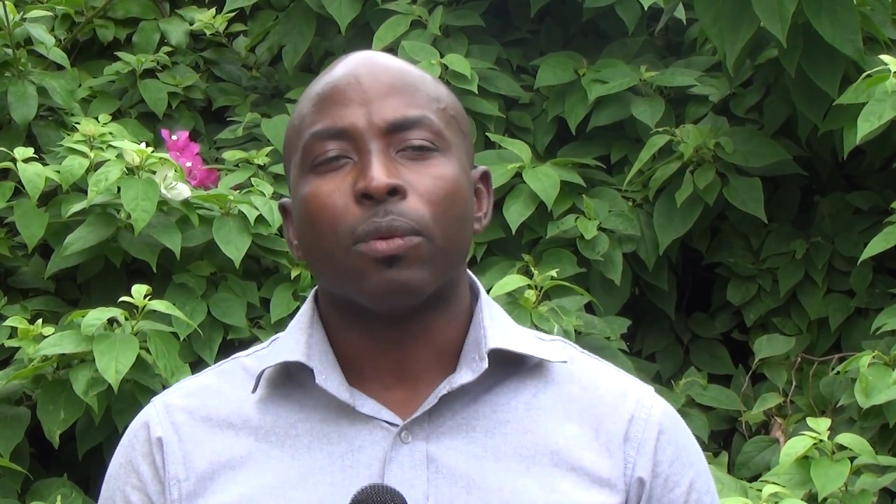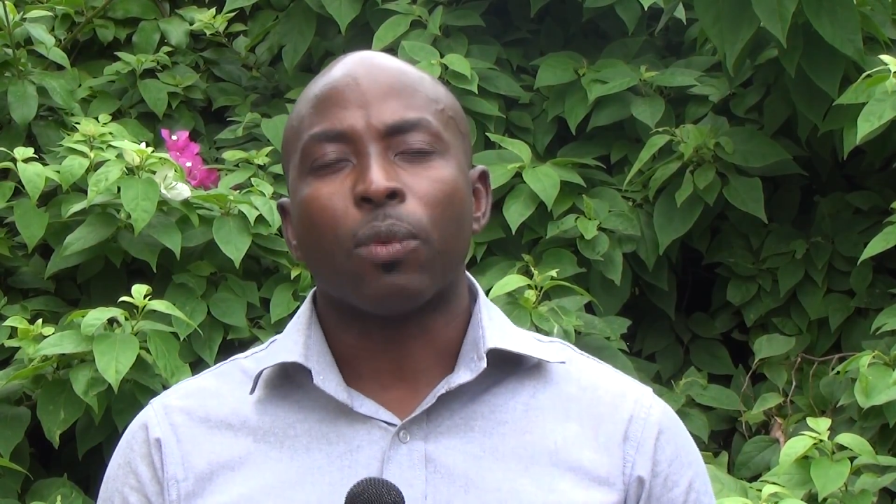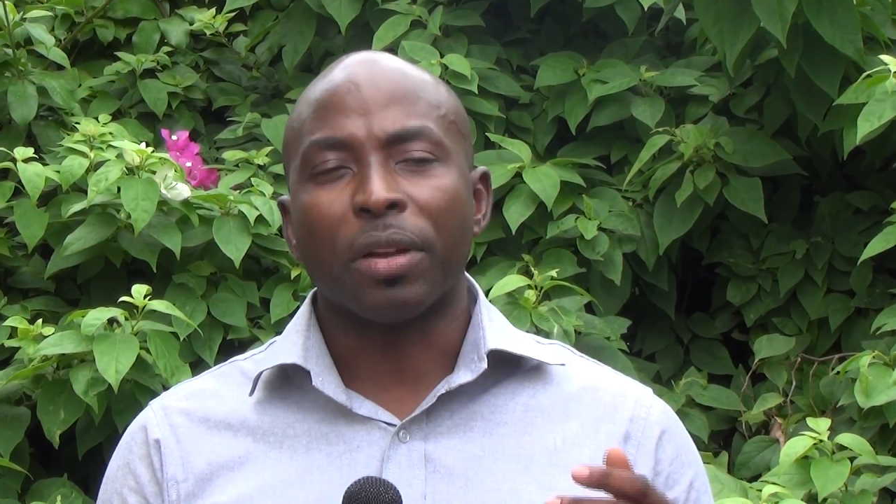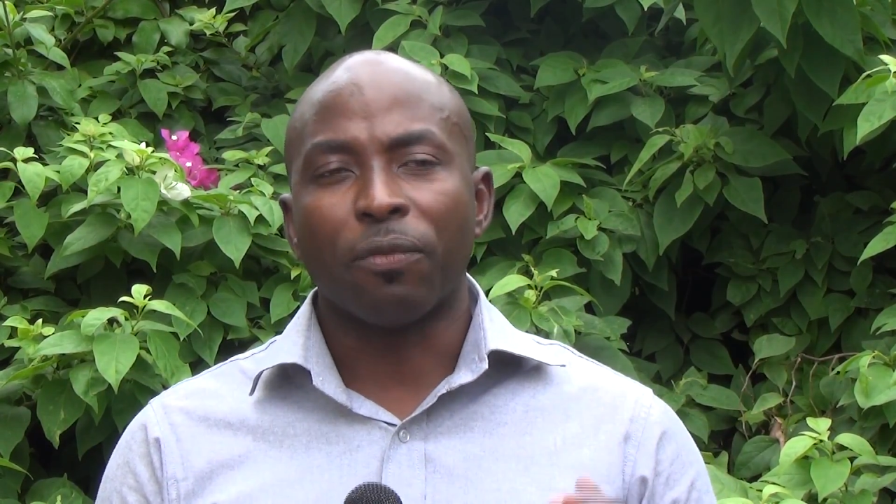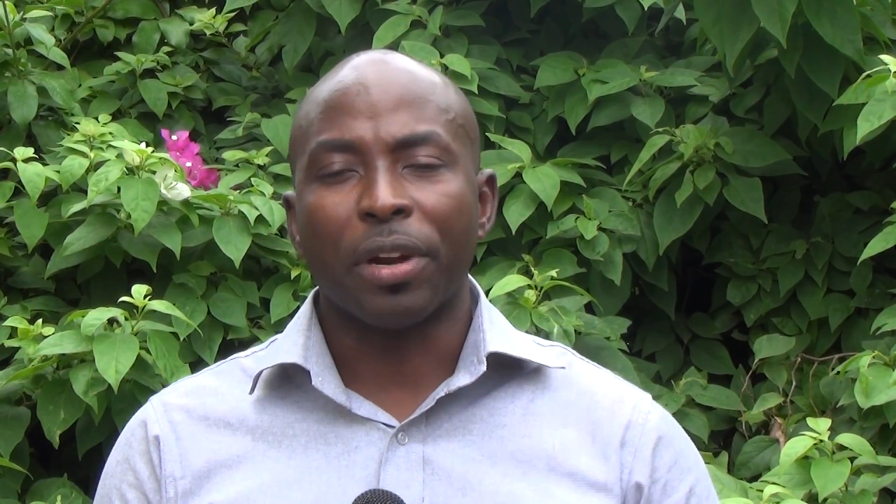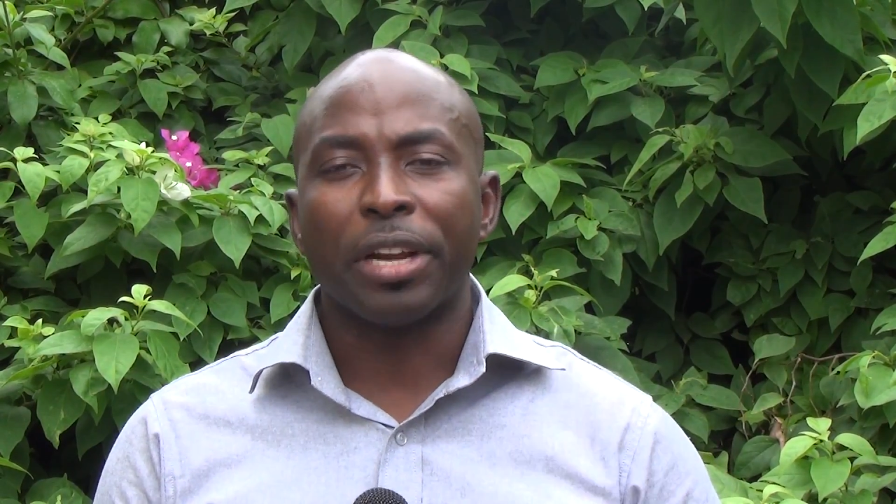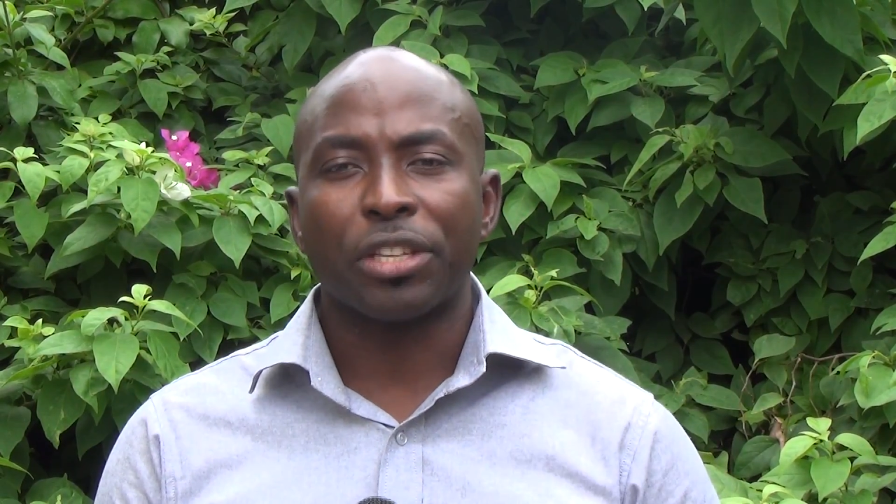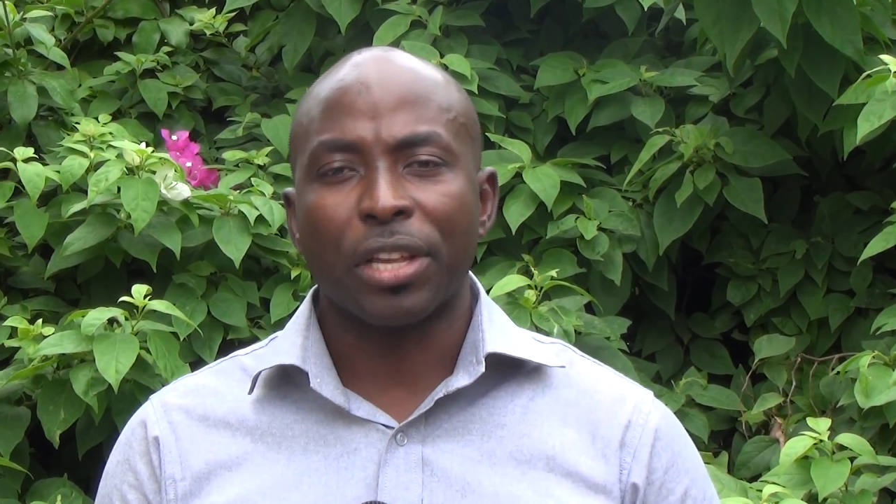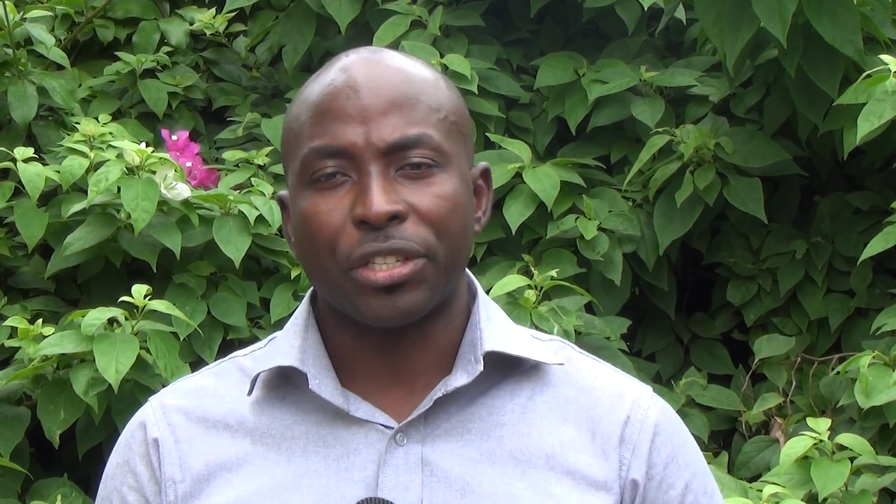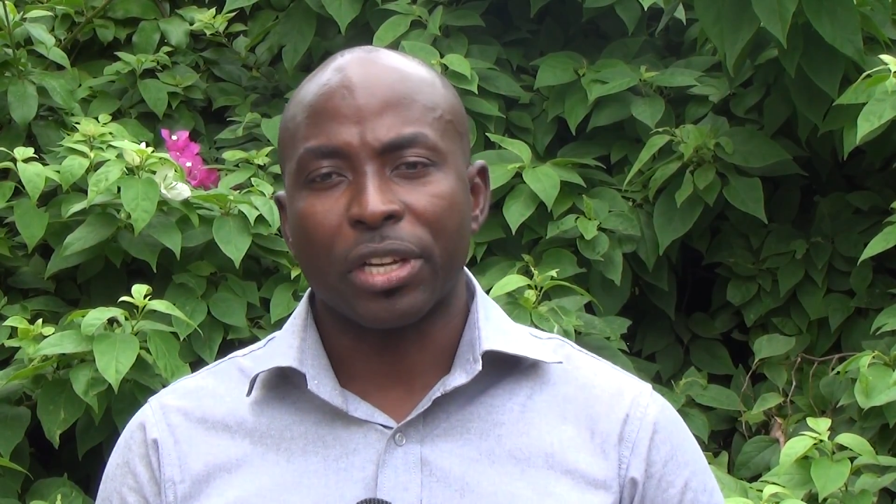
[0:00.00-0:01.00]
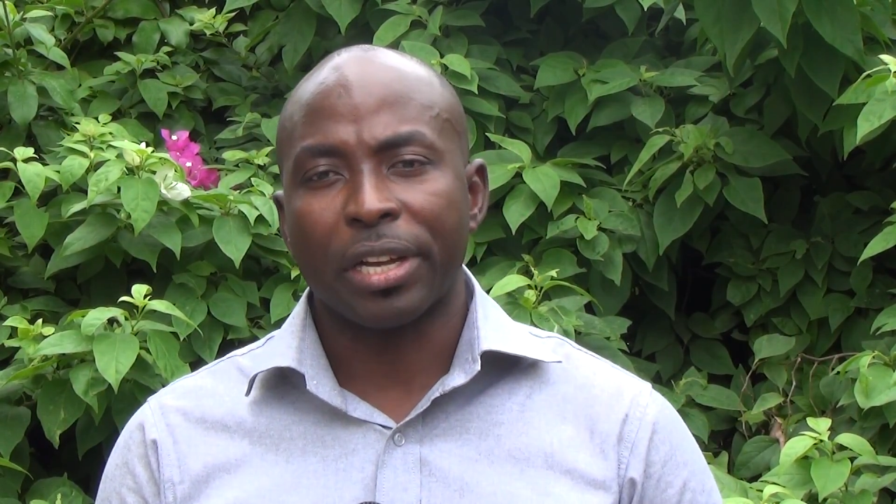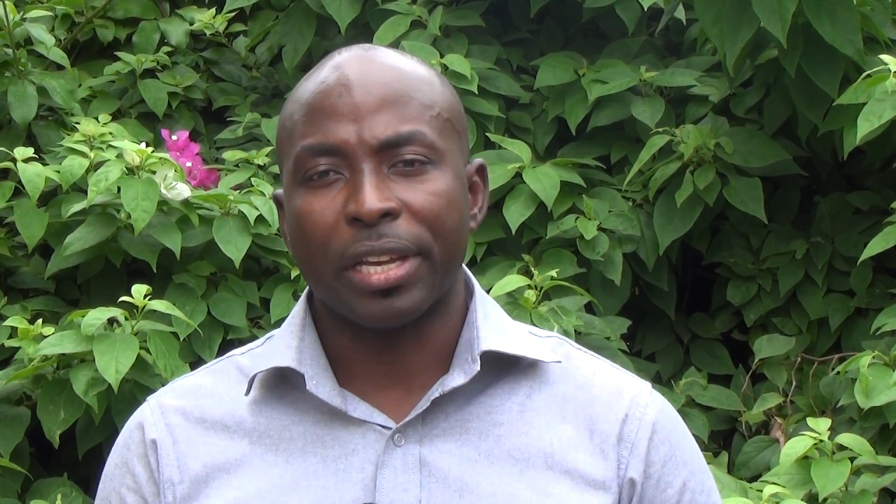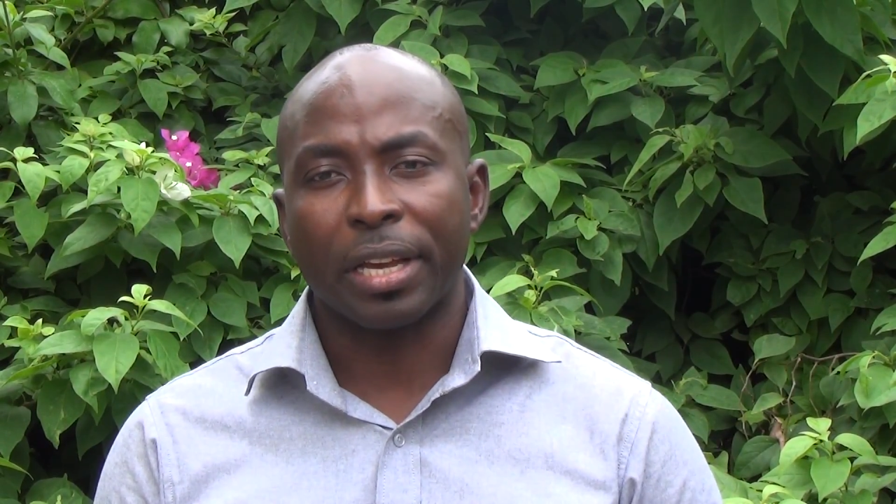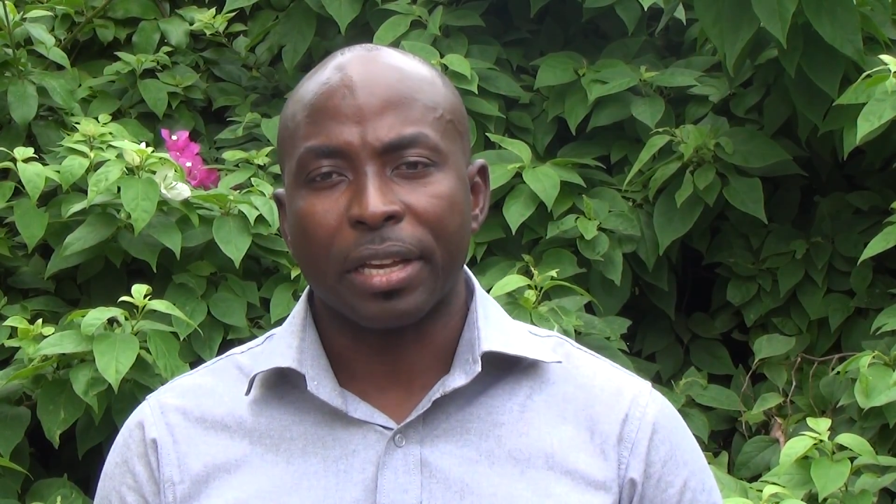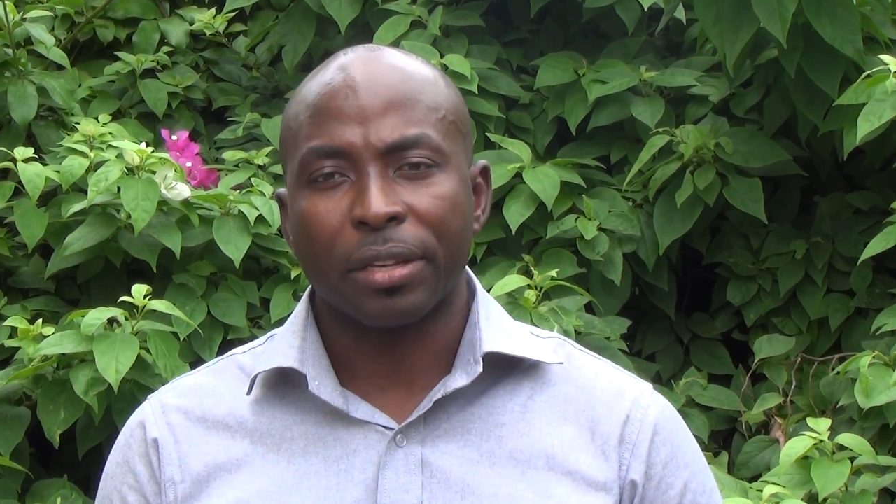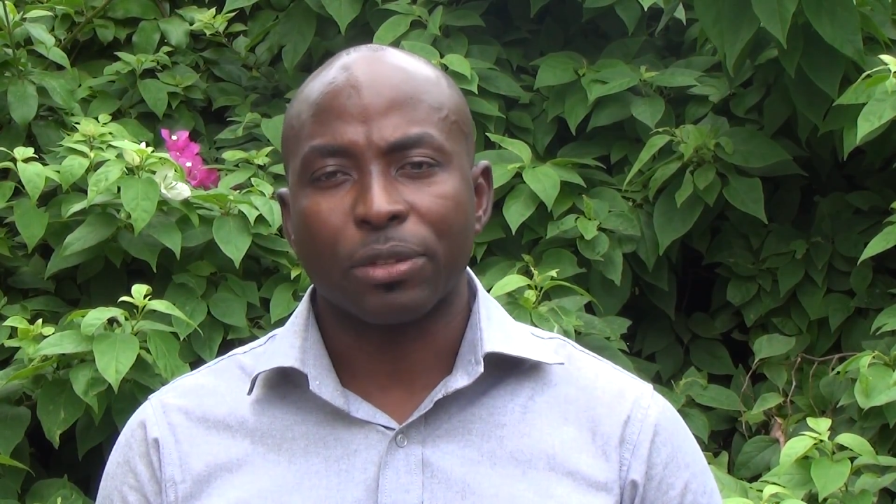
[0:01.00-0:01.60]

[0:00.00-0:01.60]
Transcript: were very essential here.